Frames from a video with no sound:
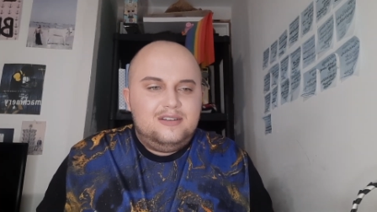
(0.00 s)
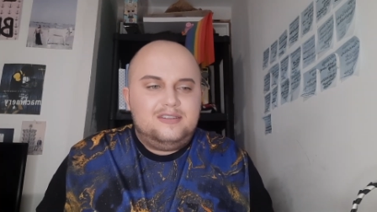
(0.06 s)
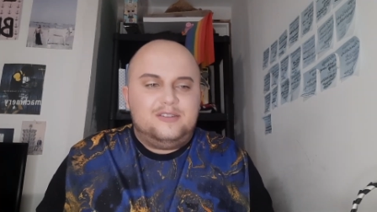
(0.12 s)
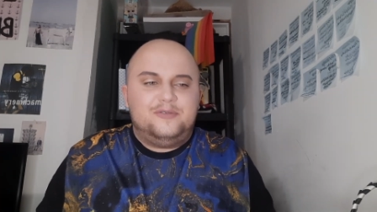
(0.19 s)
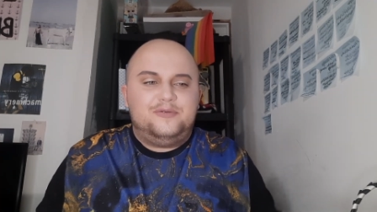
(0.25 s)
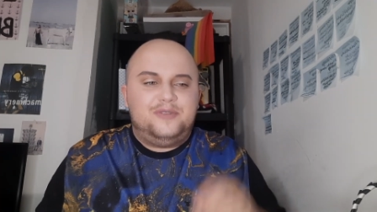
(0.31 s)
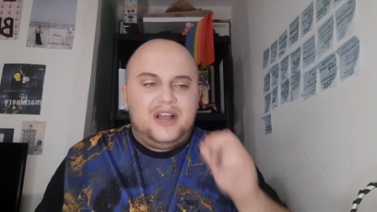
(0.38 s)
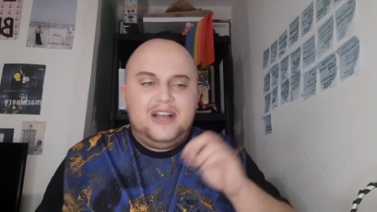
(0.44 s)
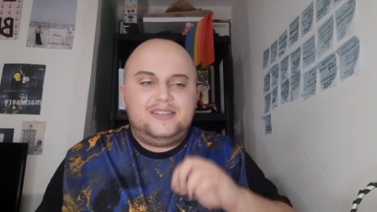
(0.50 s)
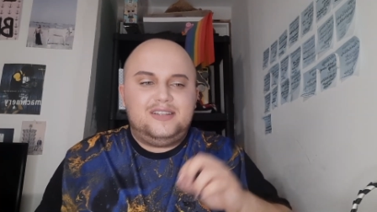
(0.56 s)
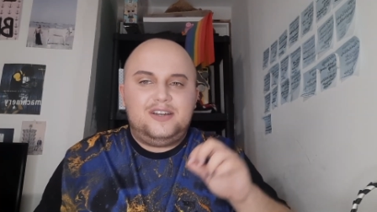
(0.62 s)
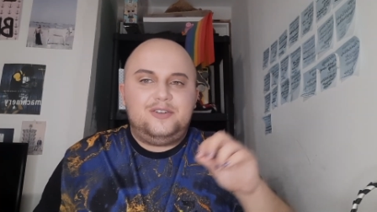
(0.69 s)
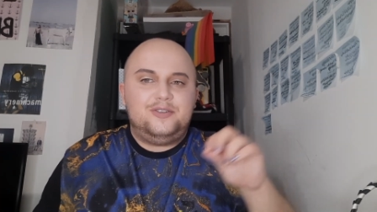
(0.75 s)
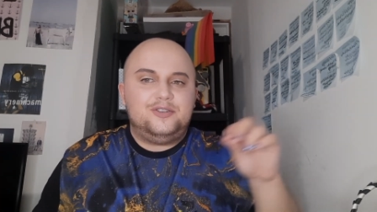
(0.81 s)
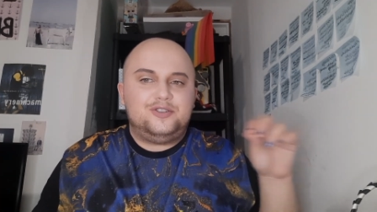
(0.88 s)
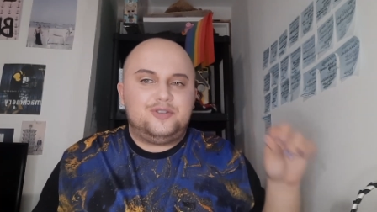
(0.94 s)
The fact
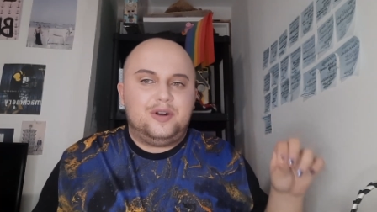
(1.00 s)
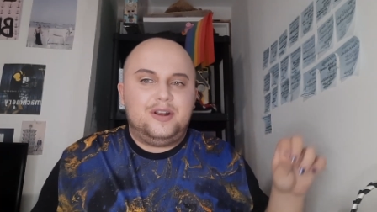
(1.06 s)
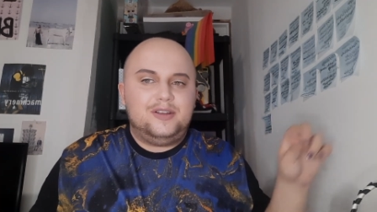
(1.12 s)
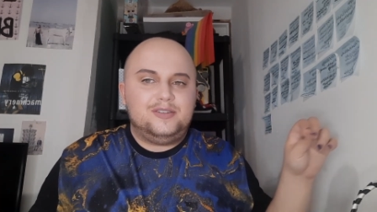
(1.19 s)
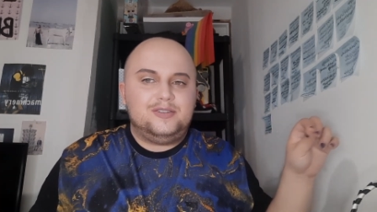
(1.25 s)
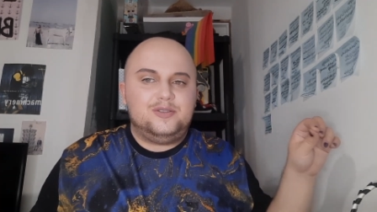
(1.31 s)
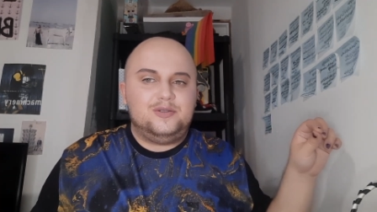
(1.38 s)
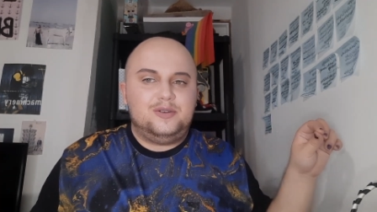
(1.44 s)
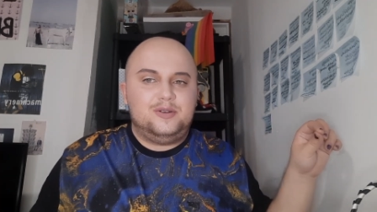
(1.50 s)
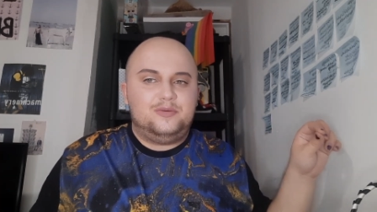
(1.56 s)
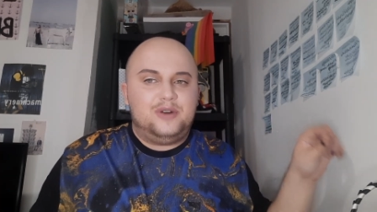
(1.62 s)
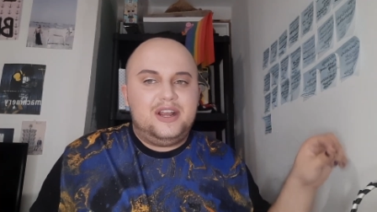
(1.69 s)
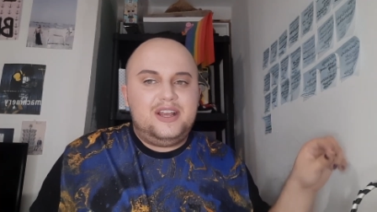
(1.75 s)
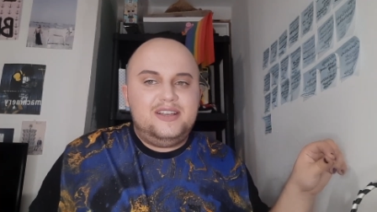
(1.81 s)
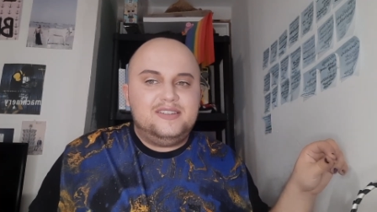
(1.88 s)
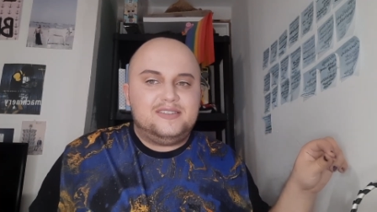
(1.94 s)
that you're trying to
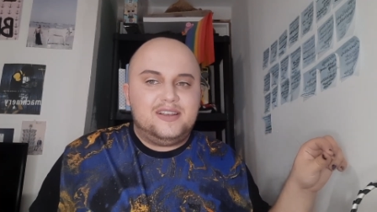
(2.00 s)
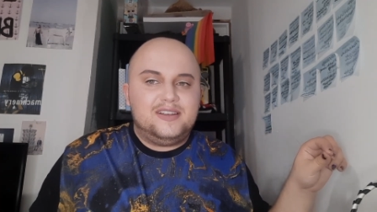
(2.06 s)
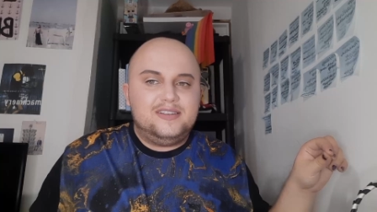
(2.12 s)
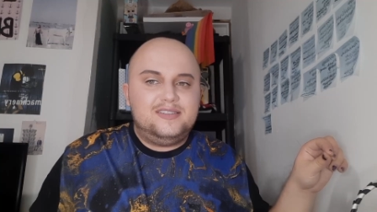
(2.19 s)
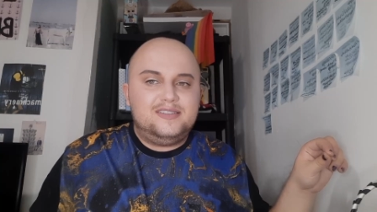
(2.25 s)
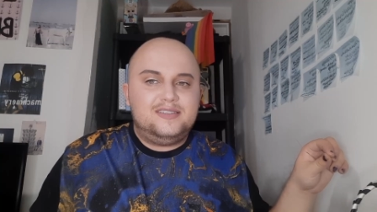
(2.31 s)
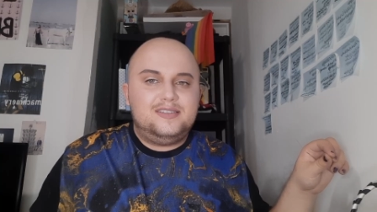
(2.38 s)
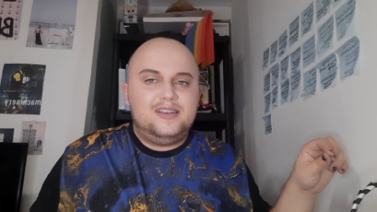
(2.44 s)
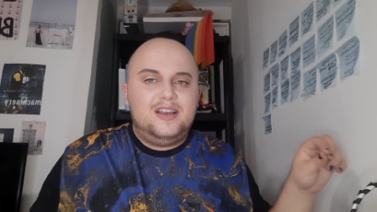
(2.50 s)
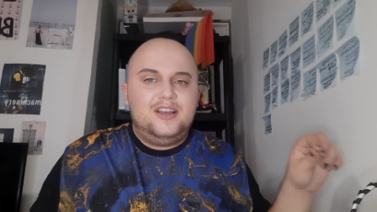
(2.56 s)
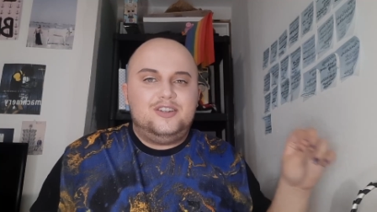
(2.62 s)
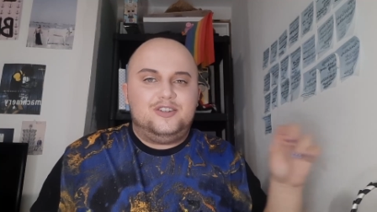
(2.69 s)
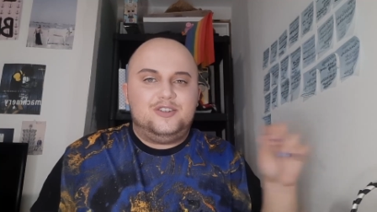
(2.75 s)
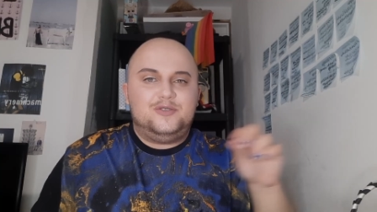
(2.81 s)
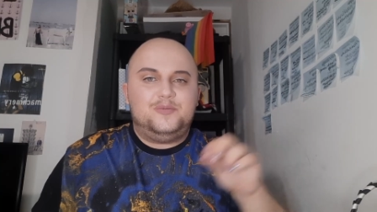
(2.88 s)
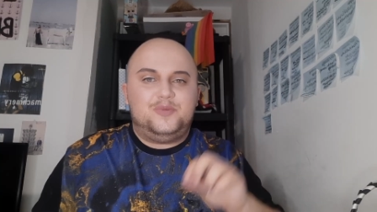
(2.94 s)
erase us
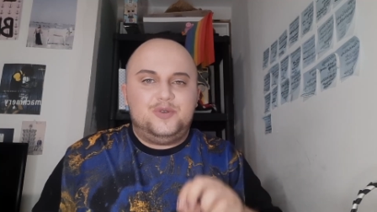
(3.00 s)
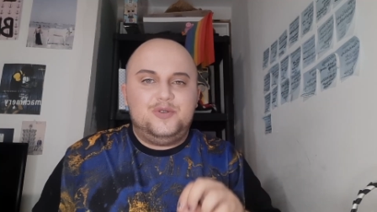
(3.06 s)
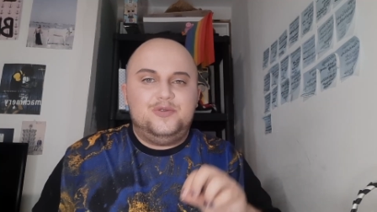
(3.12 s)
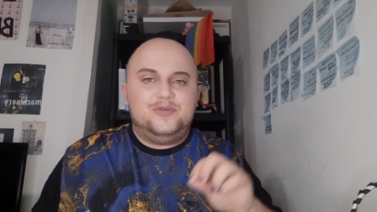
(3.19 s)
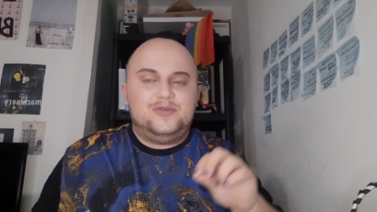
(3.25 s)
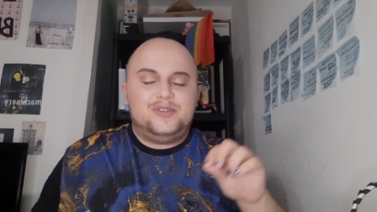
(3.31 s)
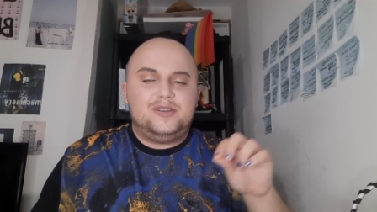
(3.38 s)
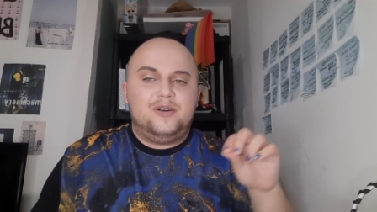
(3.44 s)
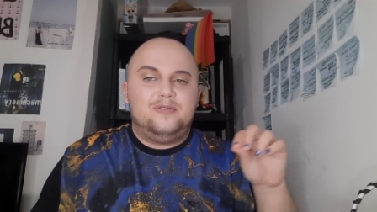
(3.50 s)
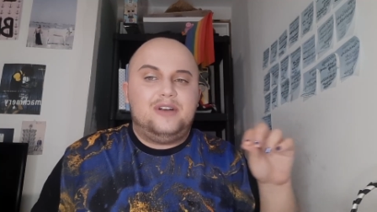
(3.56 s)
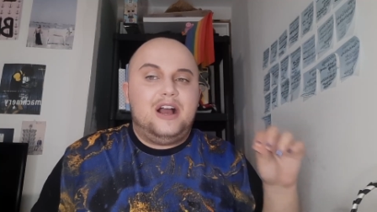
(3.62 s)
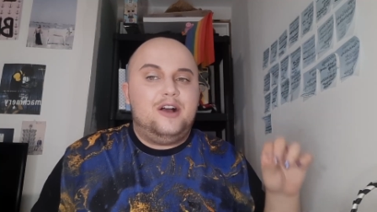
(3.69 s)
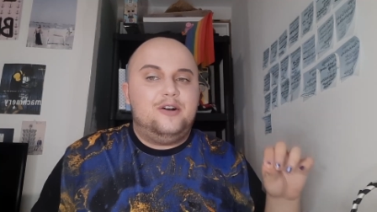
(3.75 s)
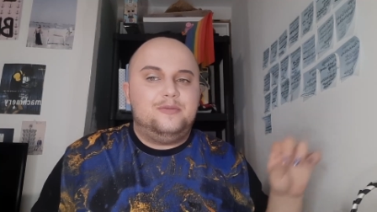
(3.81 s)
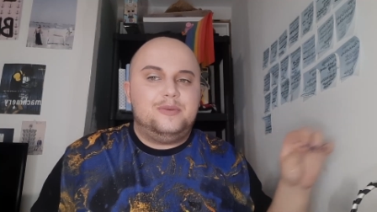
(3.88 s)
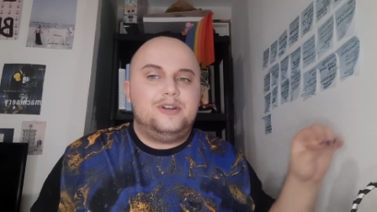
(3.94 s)
just proves of
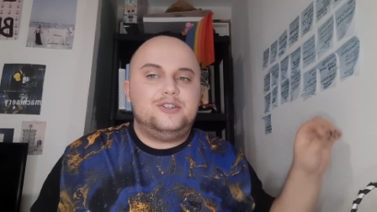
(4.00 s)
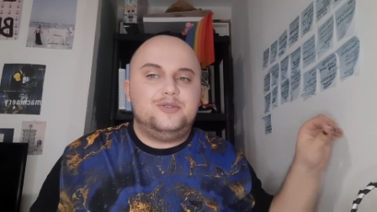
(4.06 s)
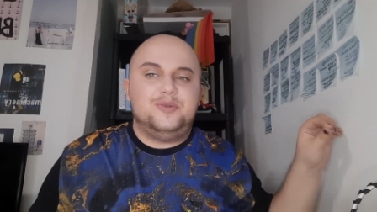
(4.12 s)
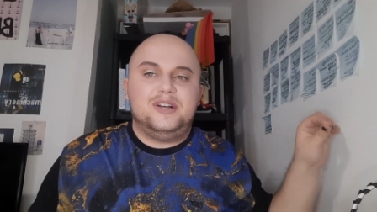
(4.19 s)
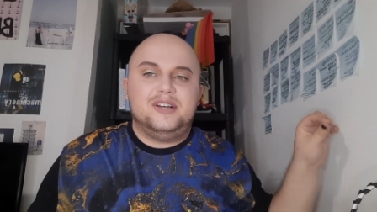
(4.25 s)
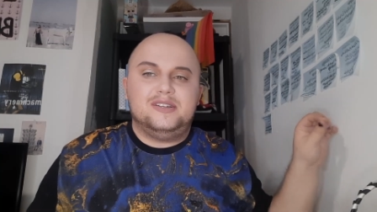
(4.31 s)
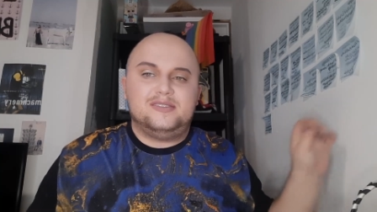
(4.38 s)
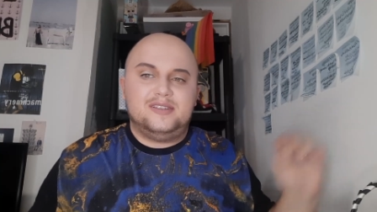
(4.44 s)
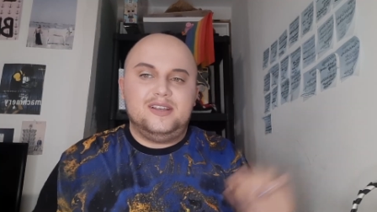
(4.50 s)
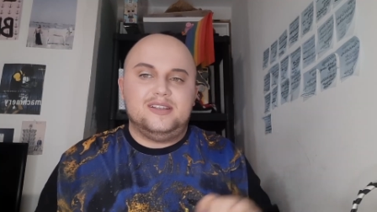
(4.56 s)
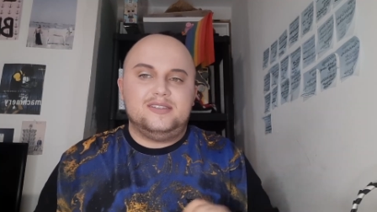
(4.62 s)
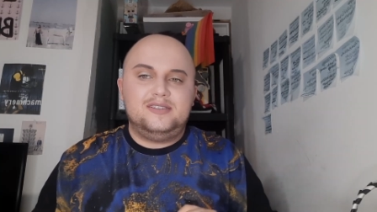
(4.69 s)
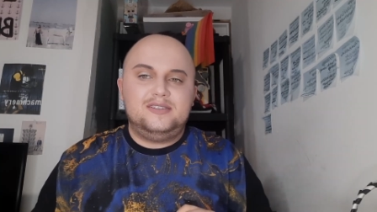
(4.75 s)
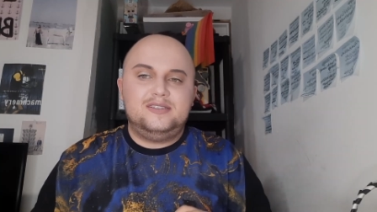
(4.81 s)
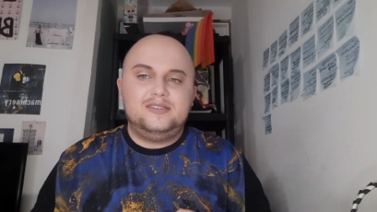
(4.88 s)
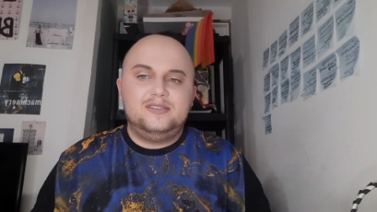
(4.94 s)
how much we
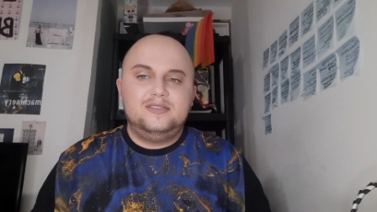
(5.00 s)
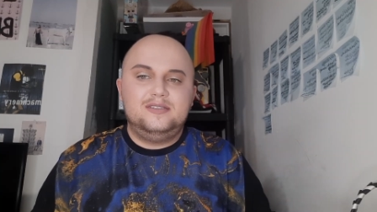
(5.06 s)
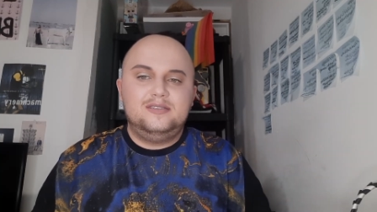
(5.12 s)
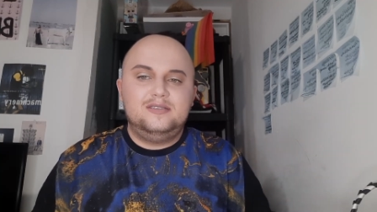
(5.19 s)
exist.